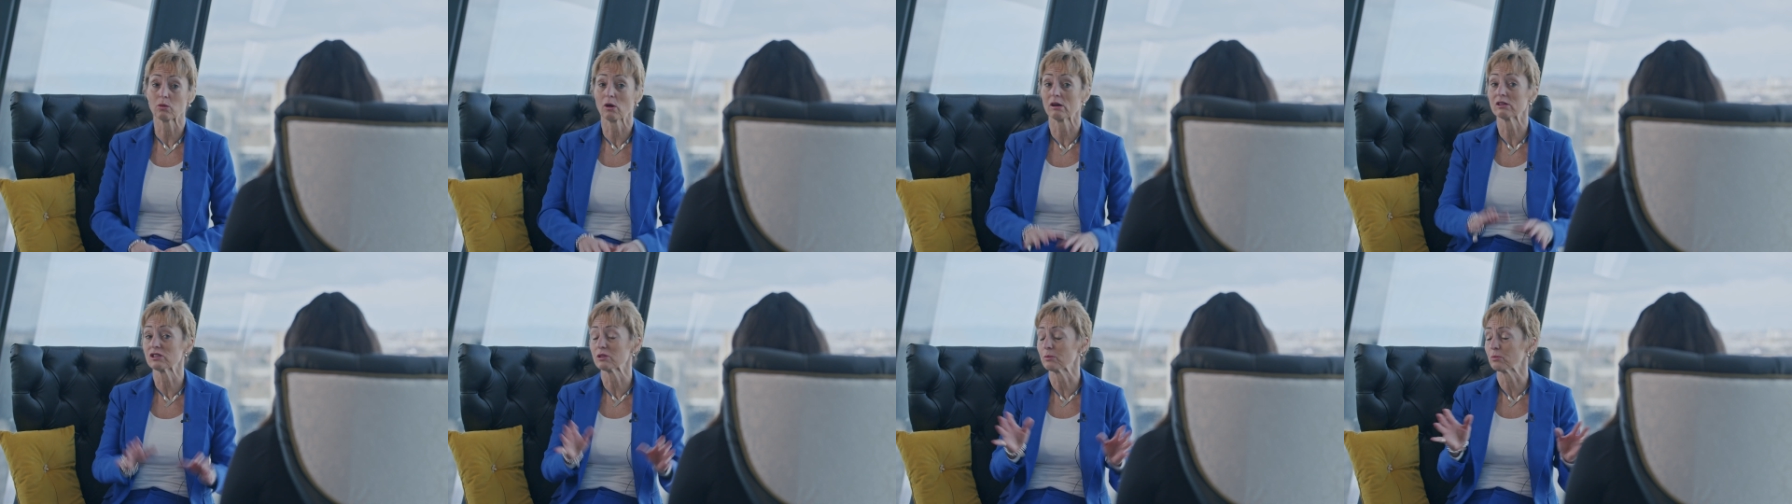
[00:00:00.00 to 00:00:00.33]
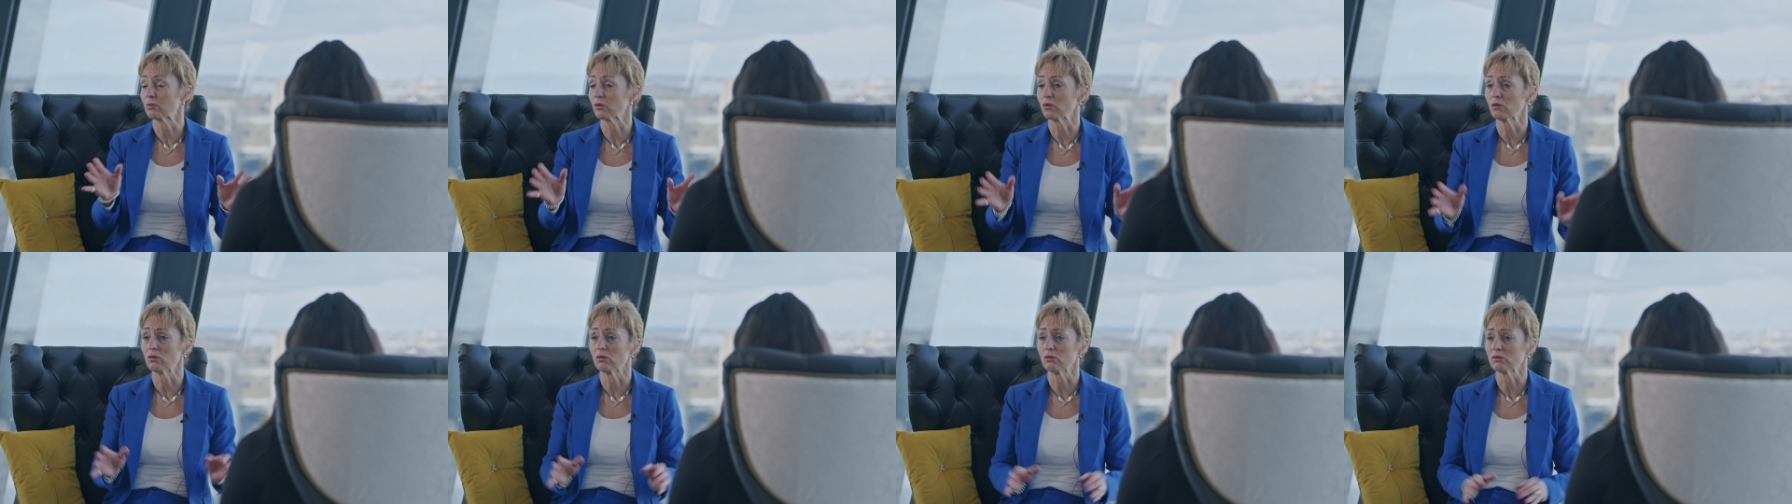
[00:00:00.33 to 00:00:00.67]
worked
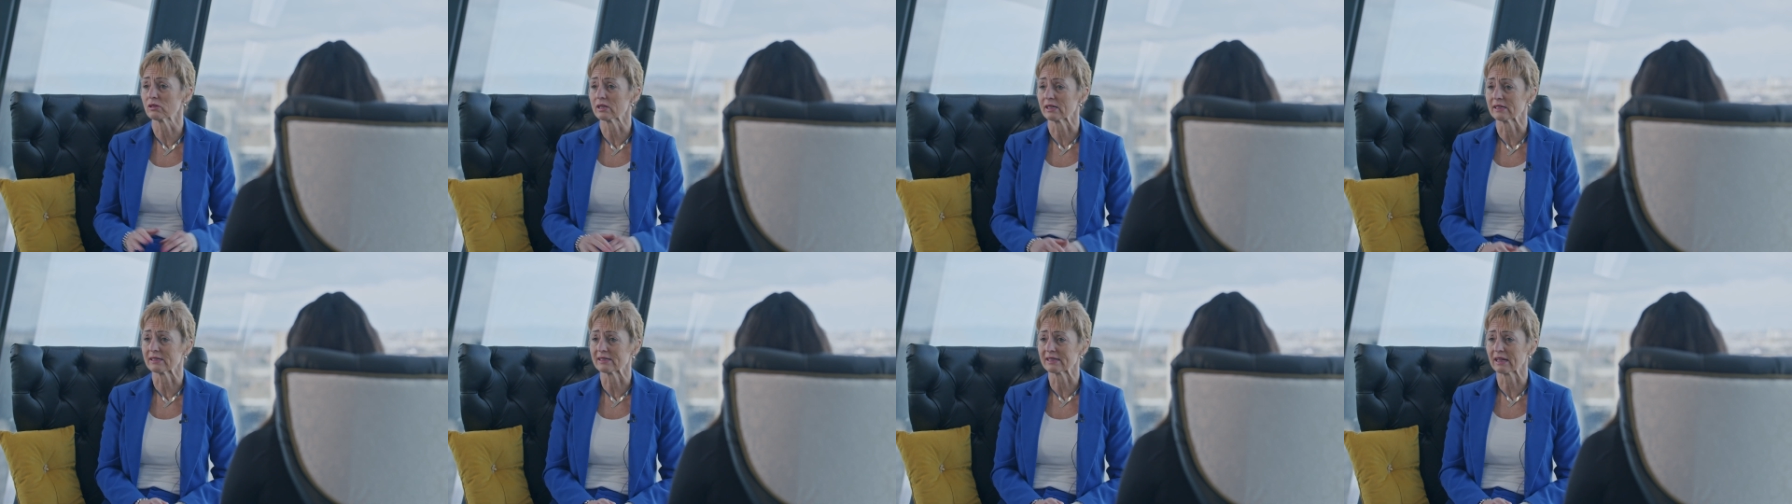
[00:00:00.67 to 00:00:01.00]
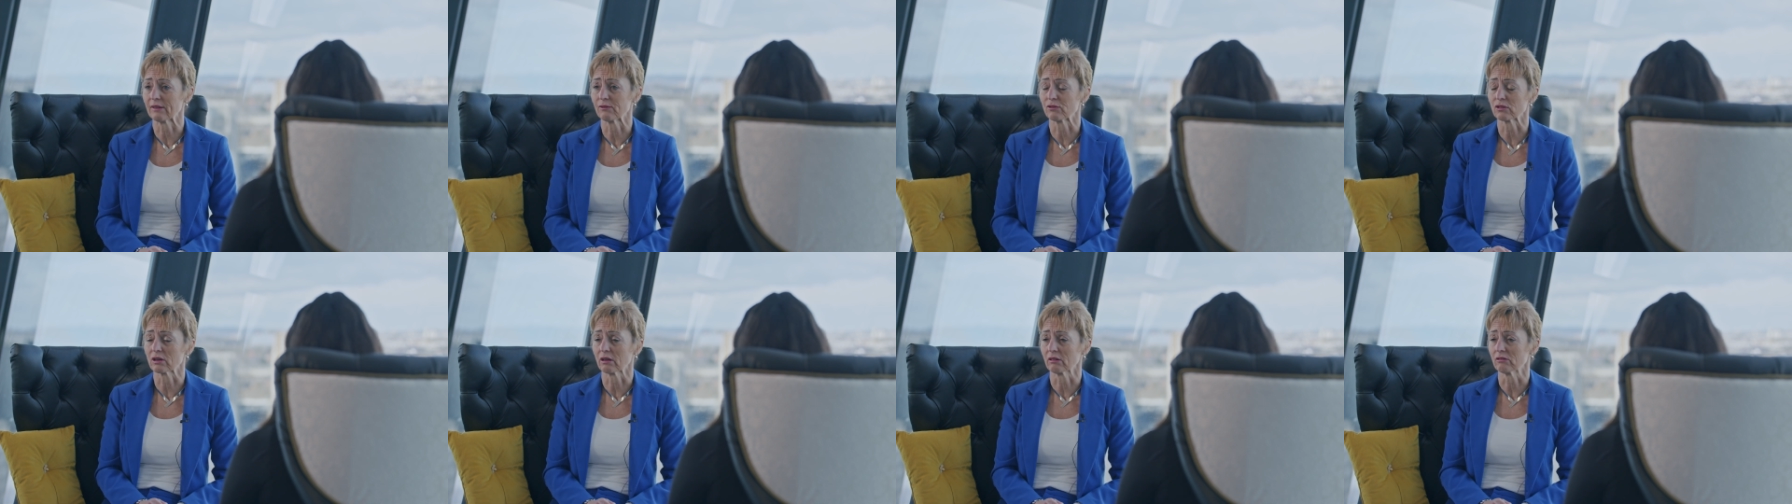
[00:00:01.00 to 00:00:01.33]
abroad in
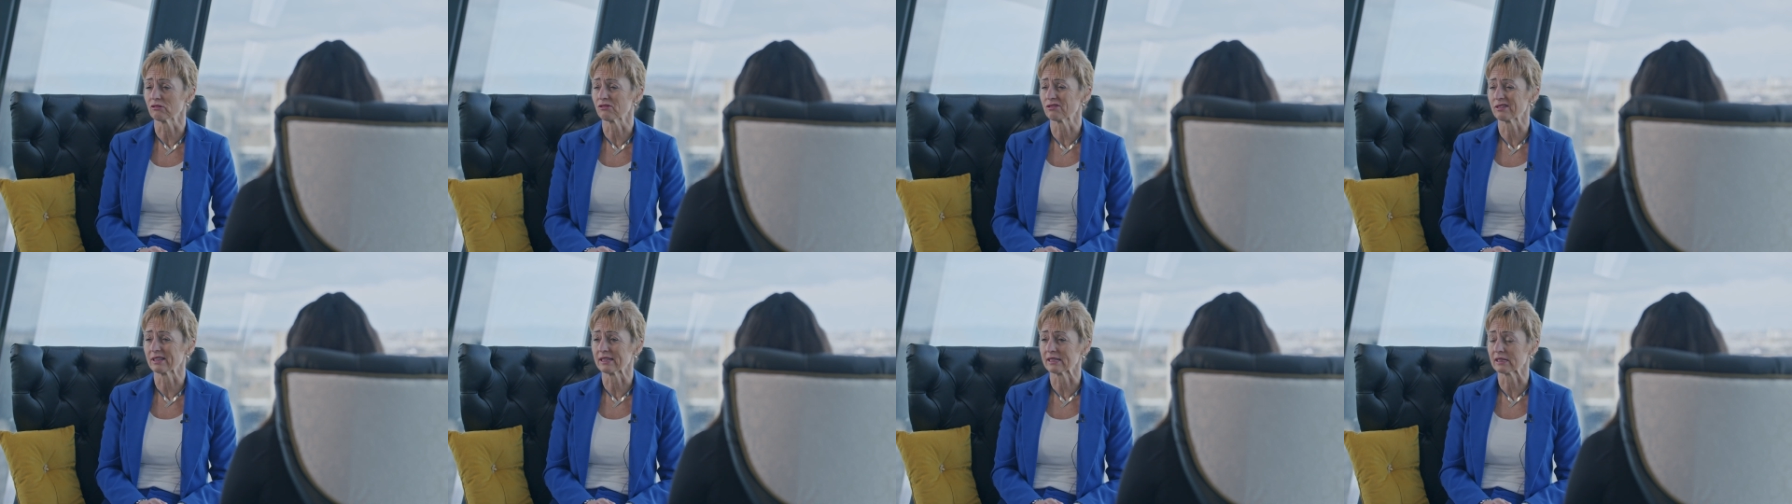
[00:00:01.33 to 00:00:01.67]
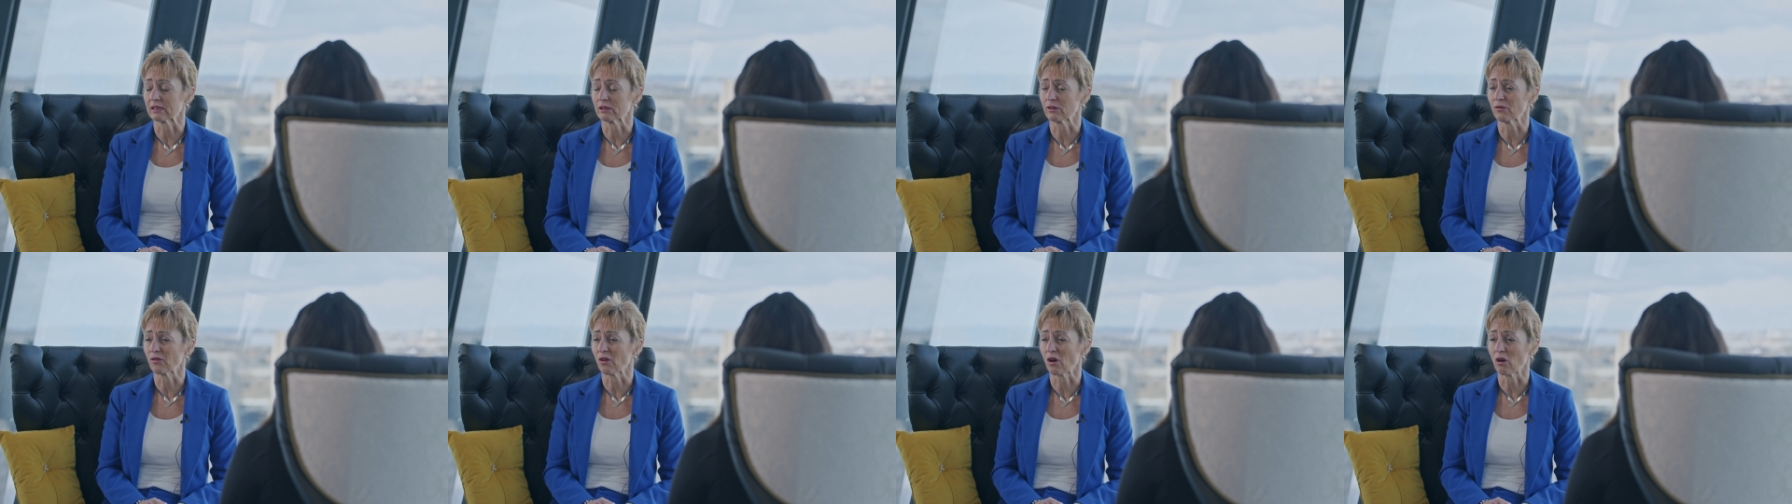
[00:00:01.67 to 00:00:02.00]
several countries
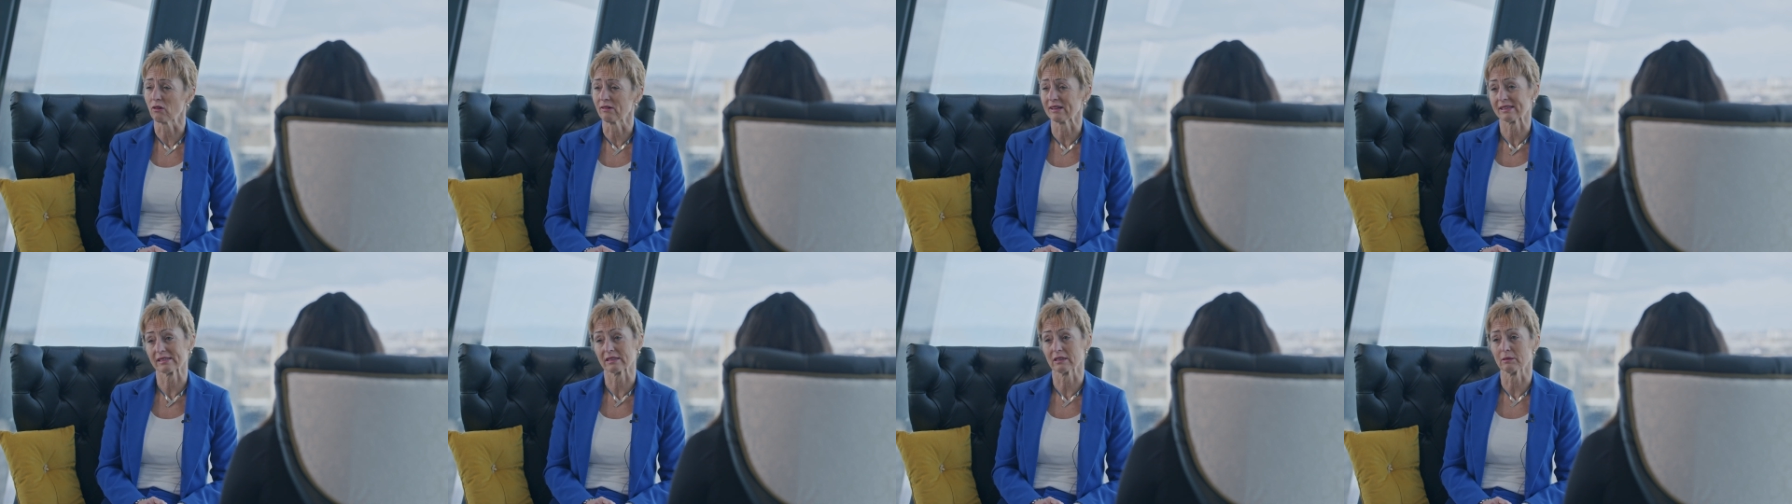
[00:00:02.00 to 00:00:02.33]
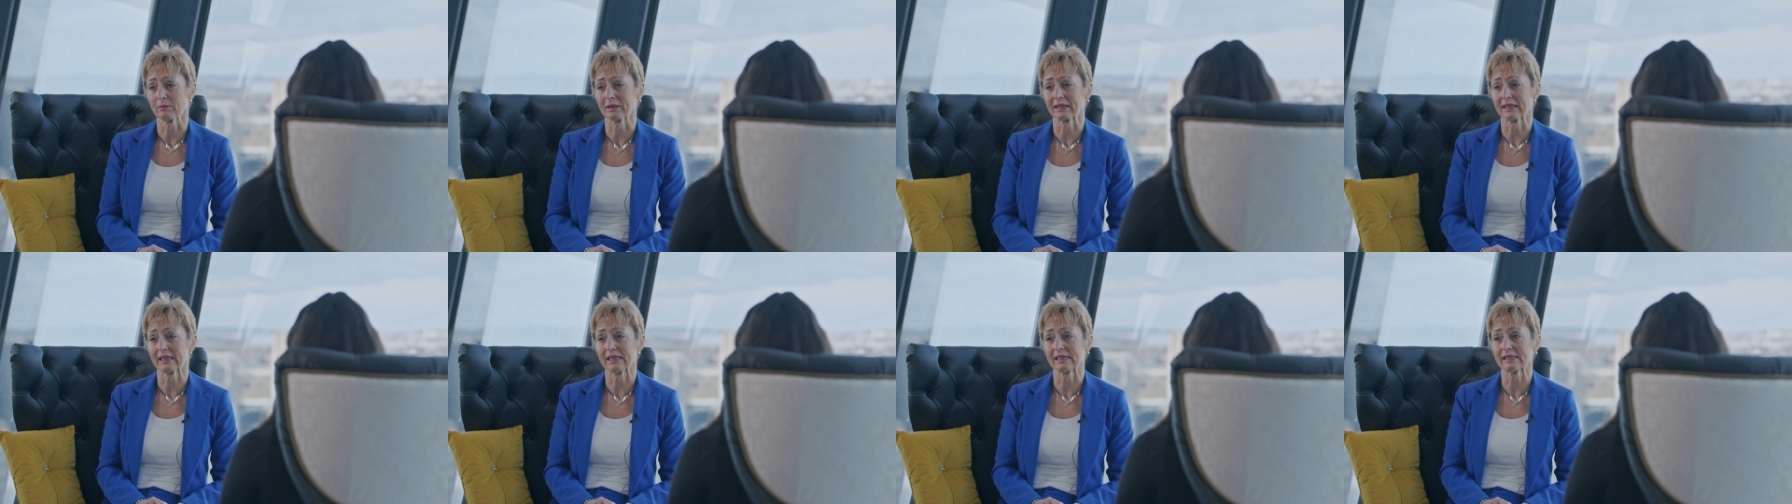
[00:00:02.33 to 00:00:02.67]
in the Far East and
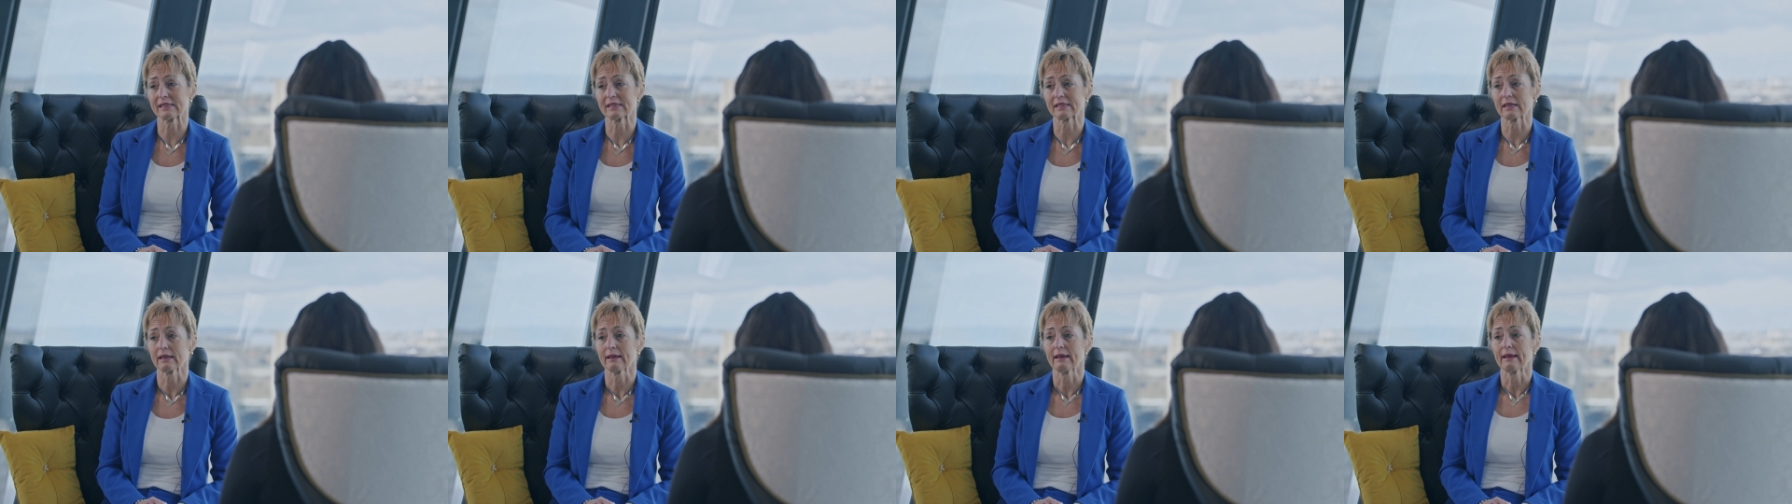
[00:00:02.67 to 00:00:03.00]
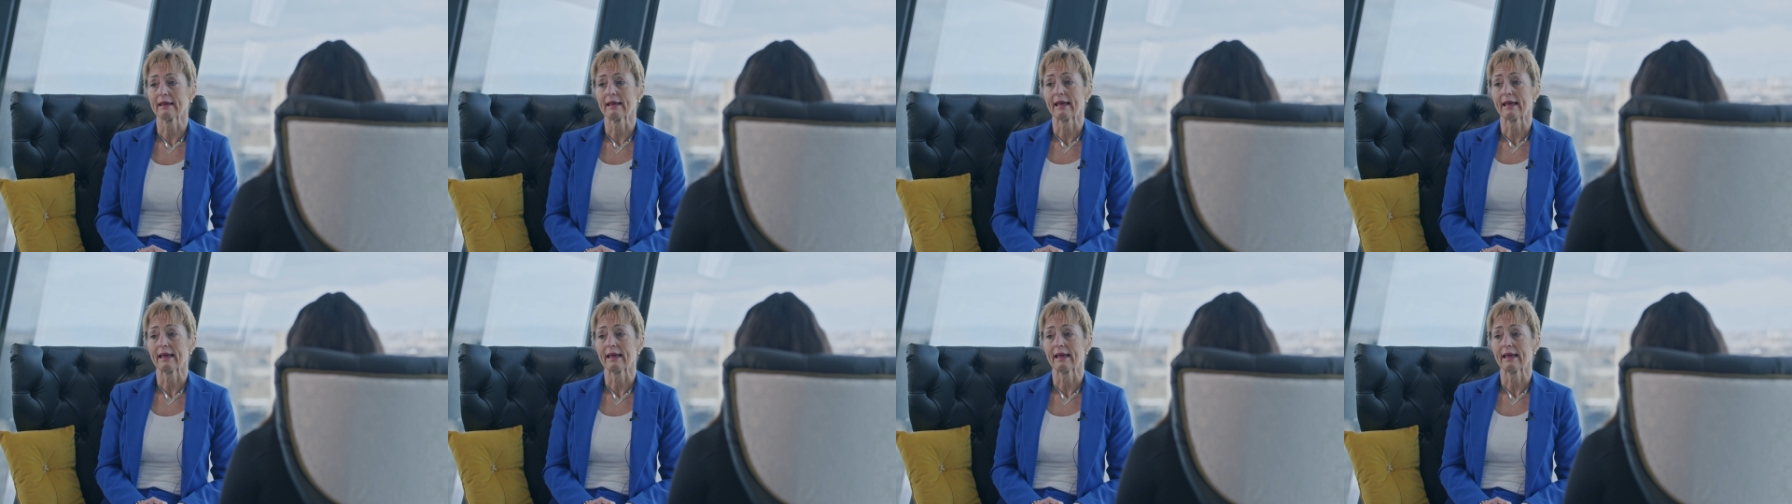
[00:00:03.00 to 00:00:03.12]
the Middle East.